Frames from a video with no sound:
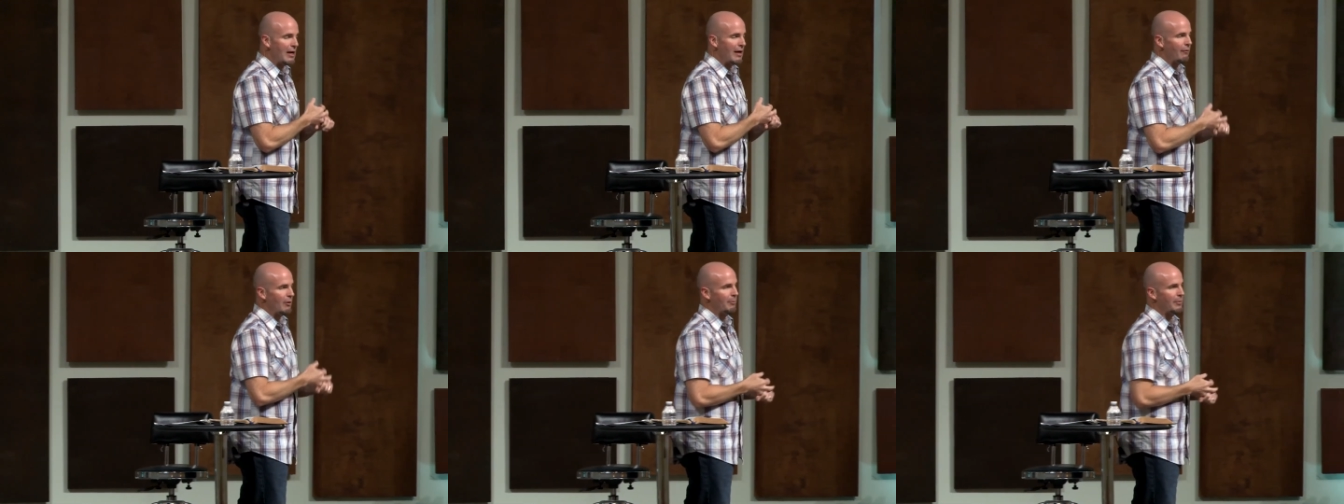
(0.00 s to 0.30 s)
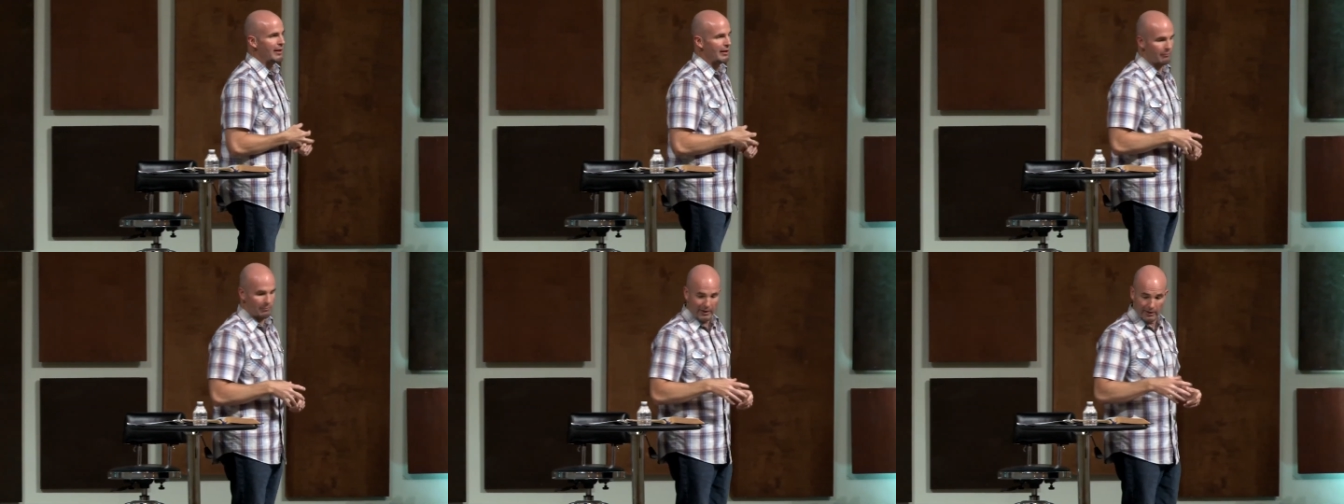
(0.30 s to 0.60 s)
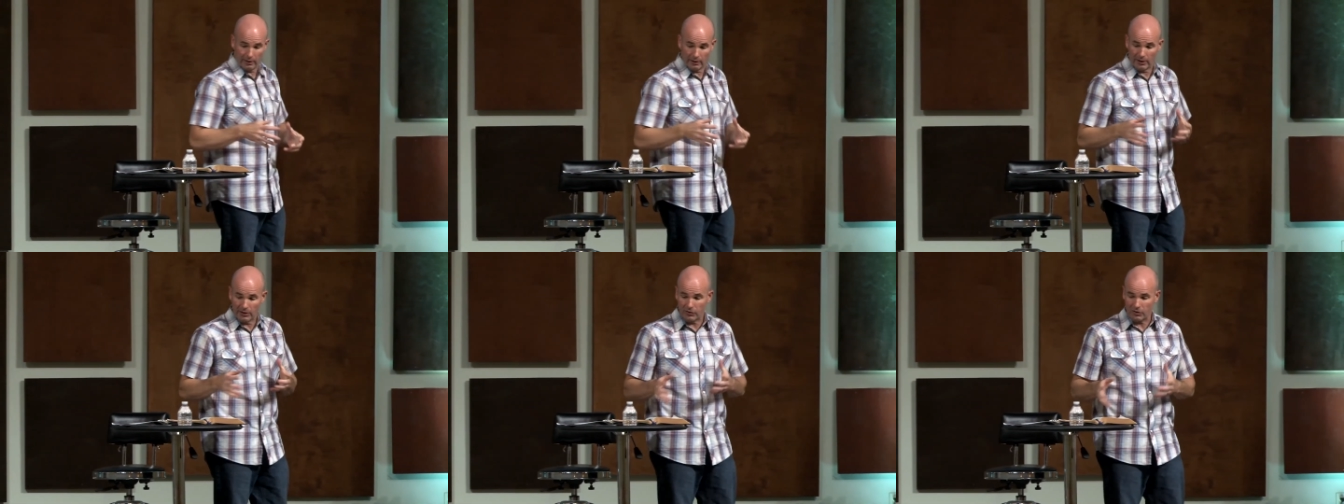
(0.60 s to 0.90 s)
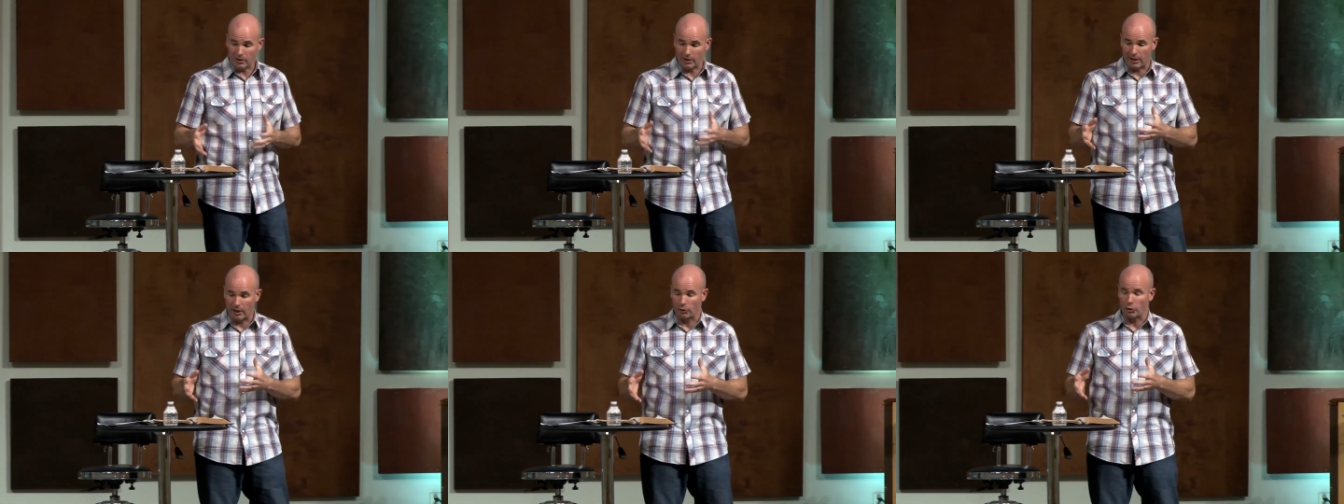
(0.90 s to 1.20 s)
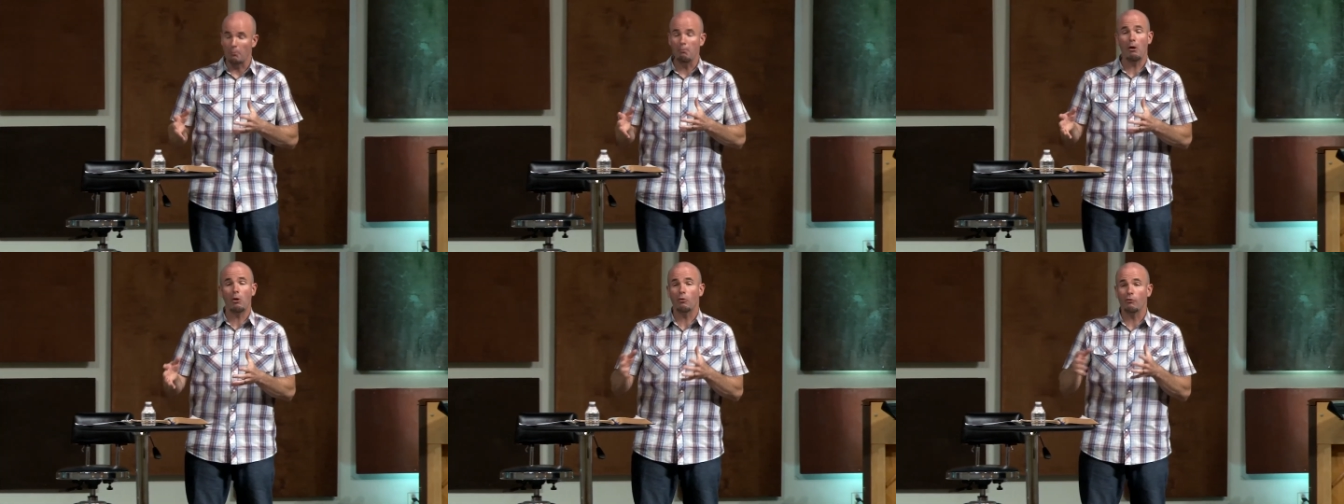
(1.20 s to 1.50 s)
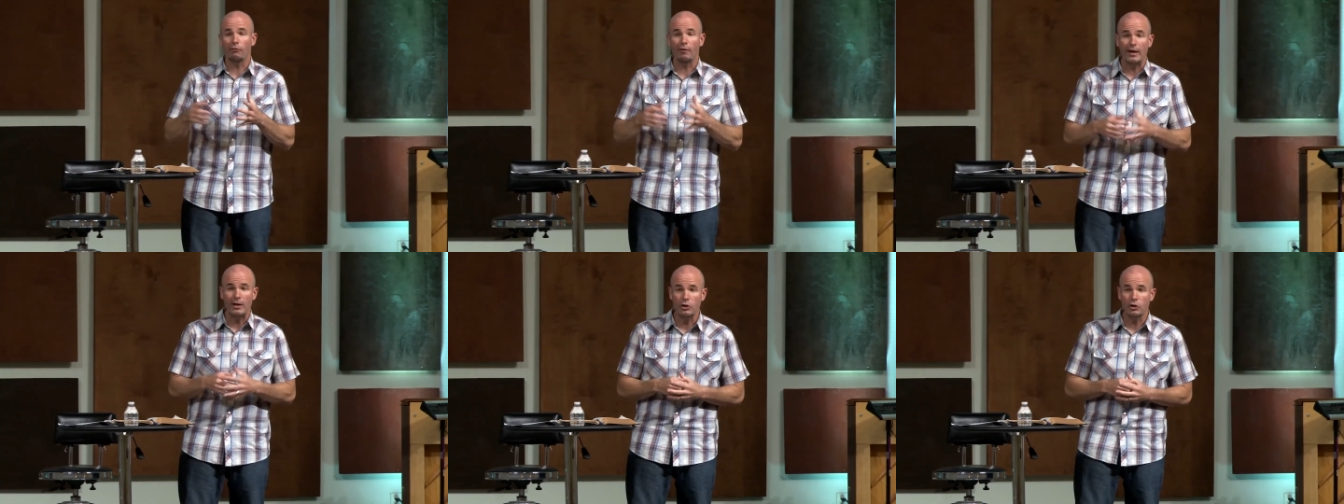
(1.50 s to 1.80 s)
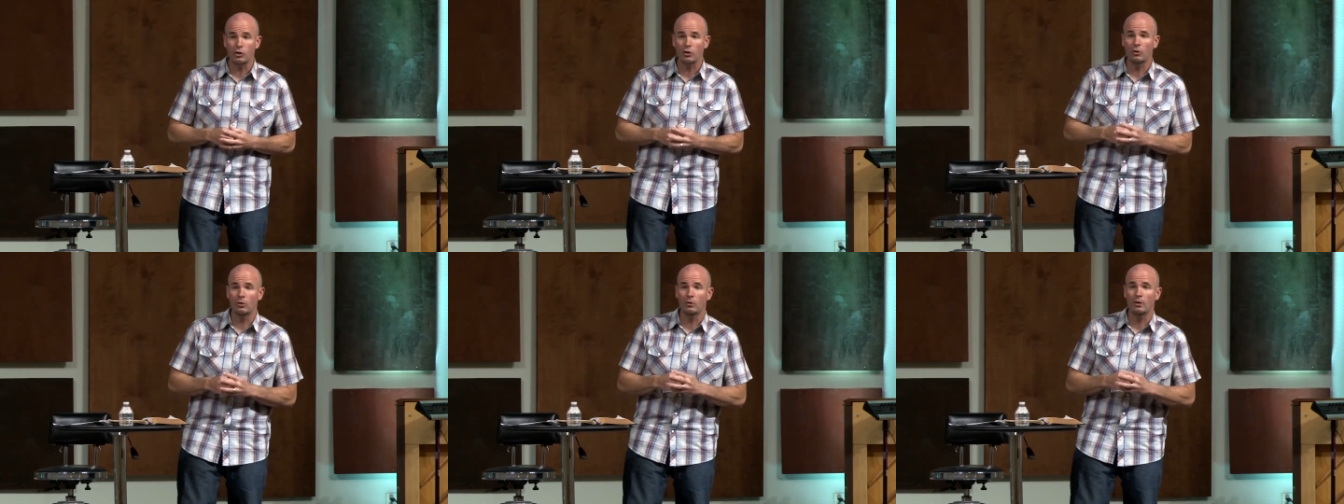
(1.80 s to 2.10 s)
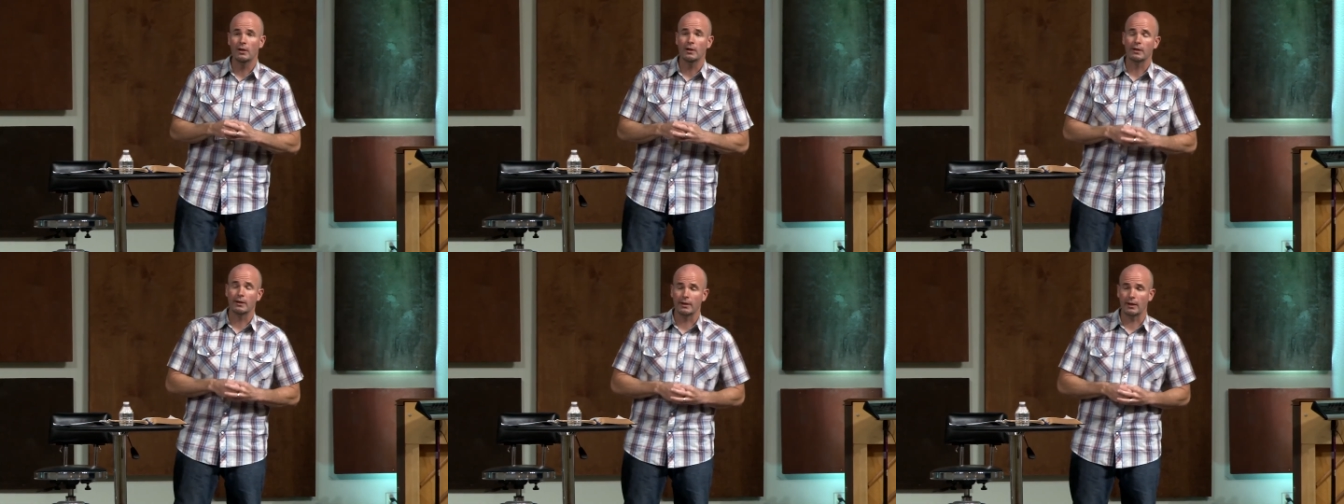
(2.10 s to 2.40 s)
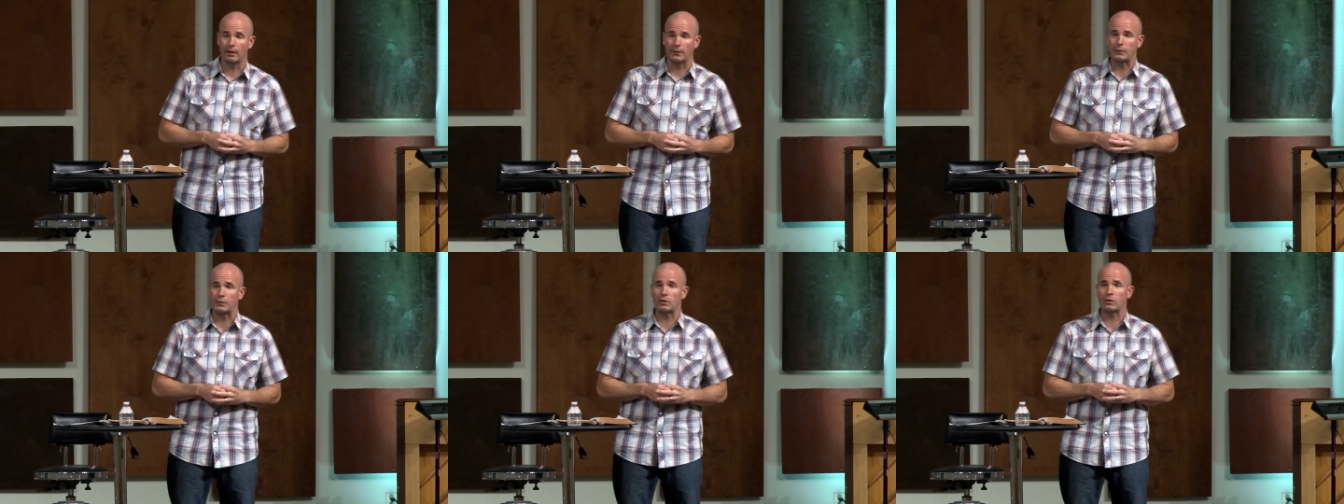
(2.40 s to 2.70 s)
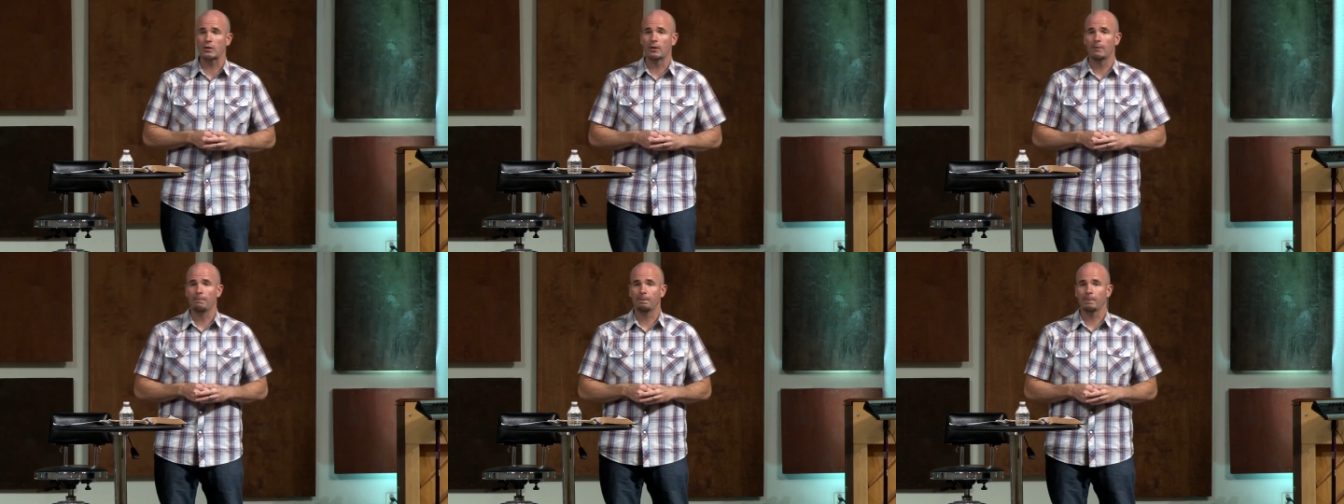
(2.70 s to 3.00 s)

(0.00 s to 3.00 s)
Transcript: of them that have been listed here, the motivational gifts.